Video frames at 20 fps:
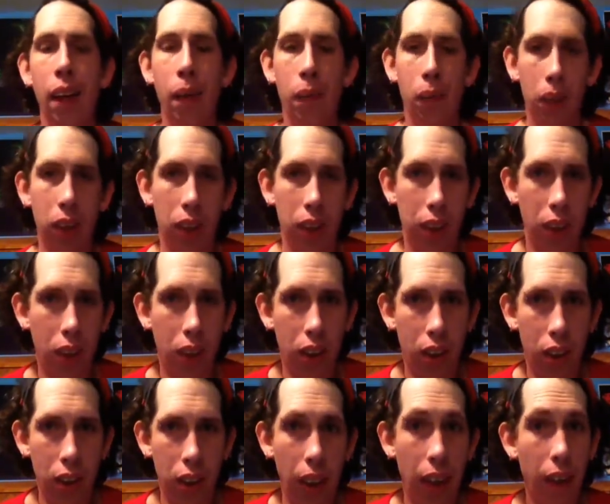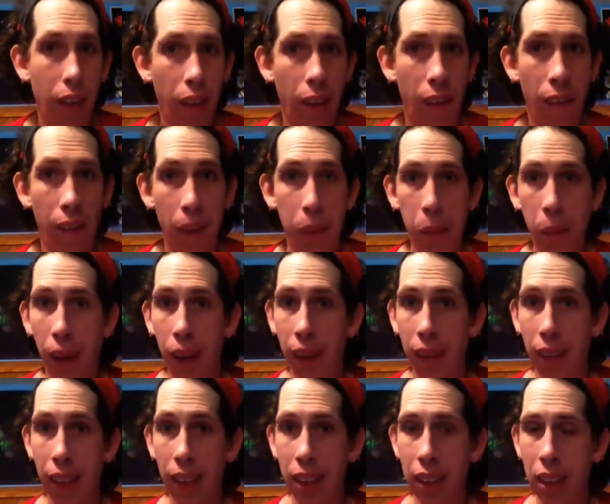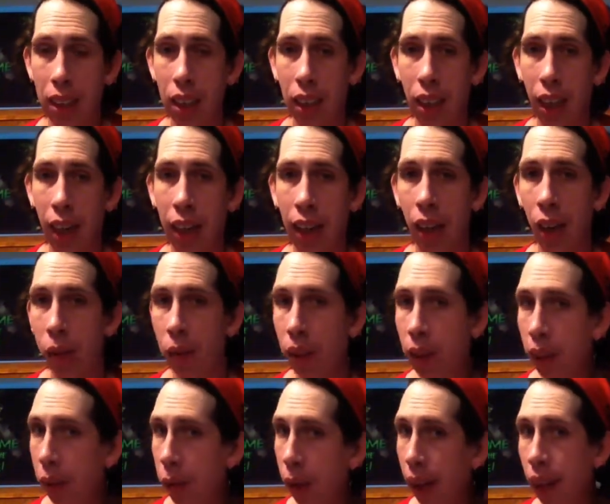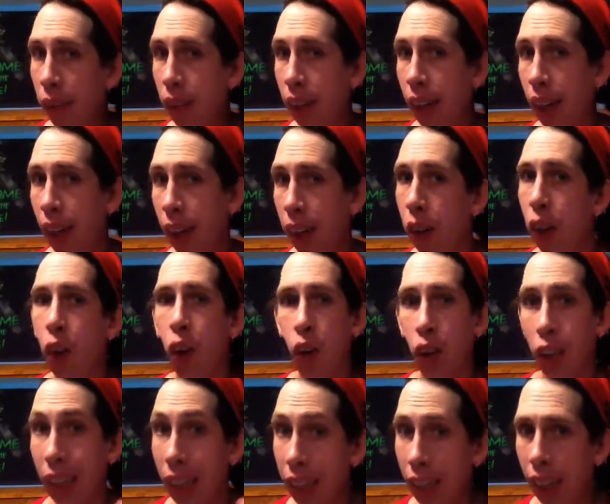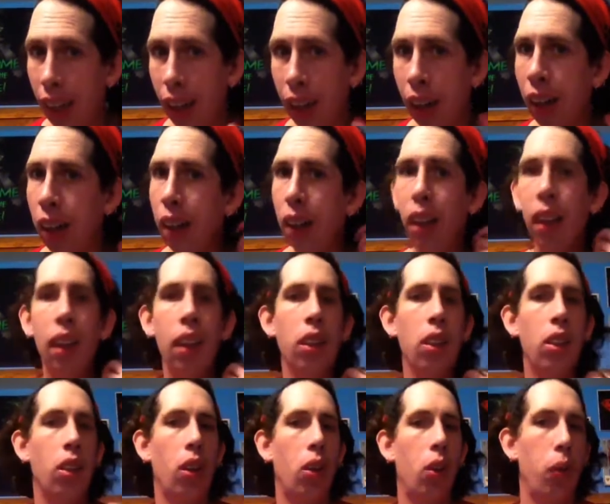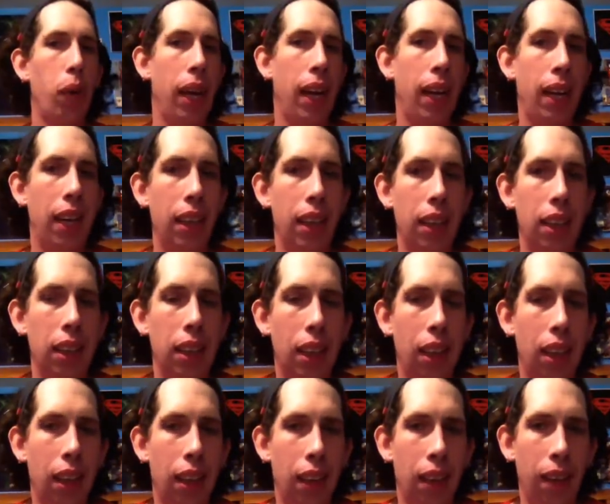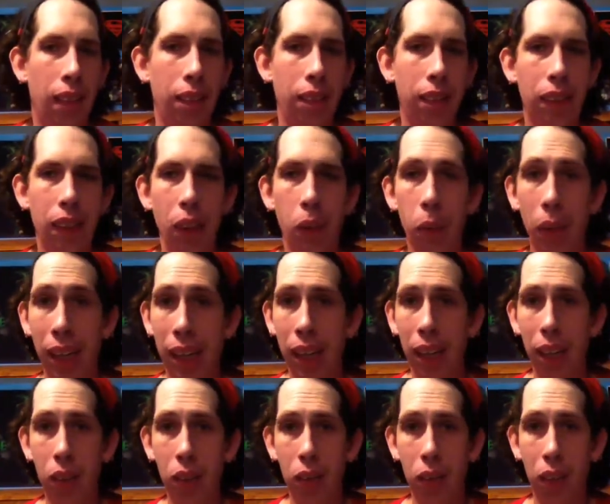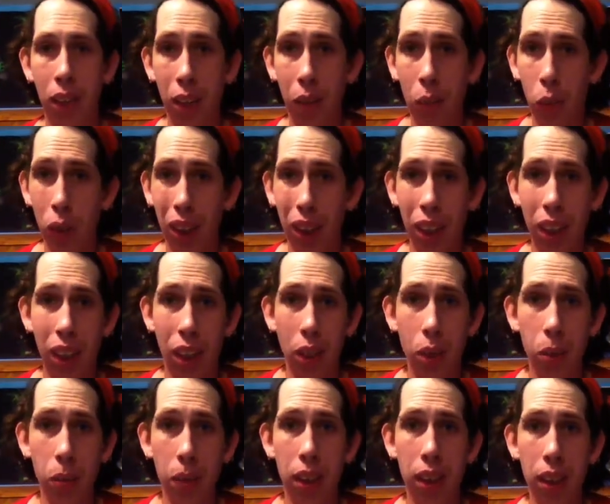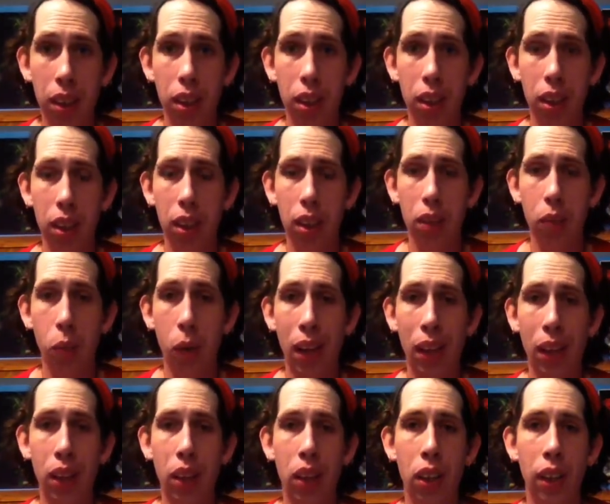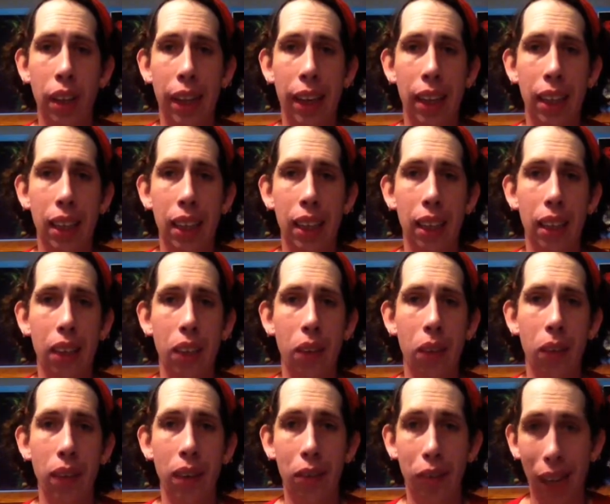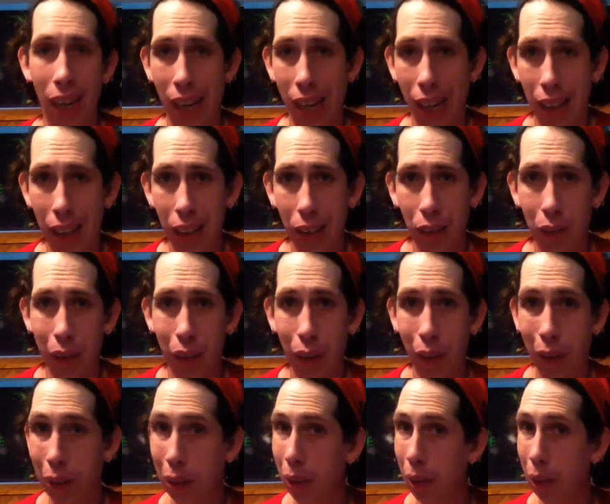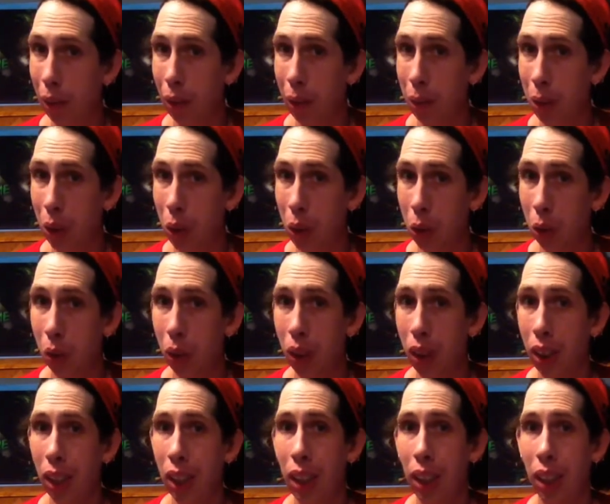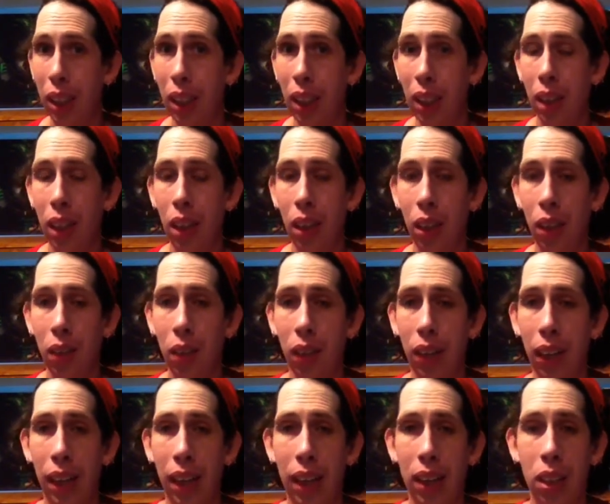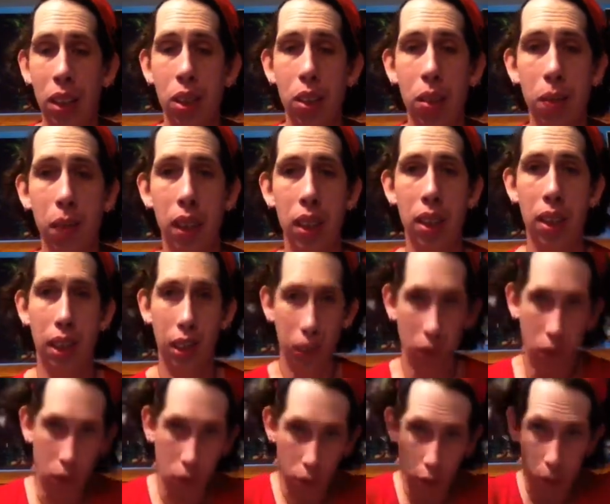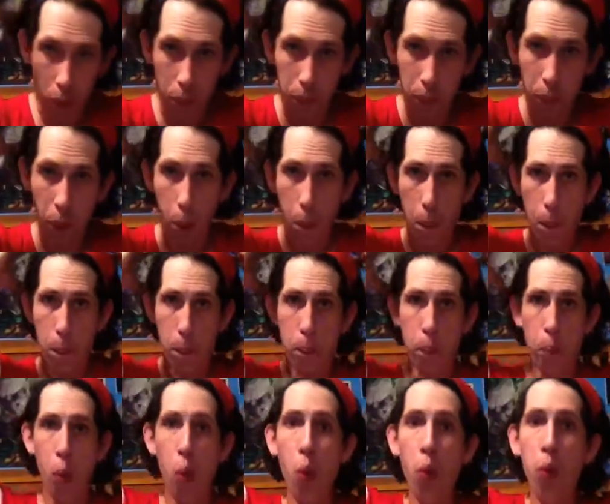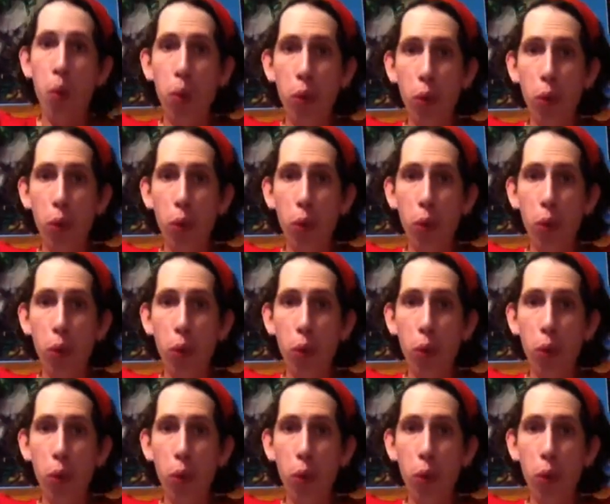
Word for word: which is encouraging. Only problem is I got really wavy, hair, curly hair. So when um, we hit really really humid weather like we've had for the majority of the last two months, it goes poof.